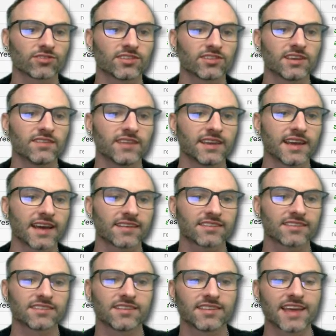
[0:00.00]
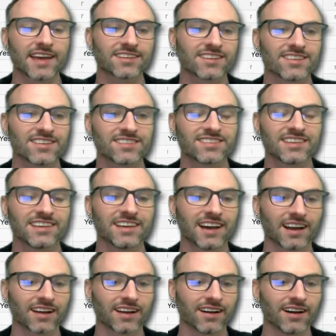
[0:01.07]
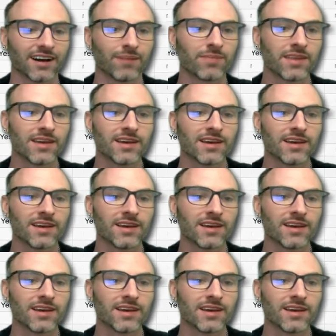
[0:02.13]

cv-c.com.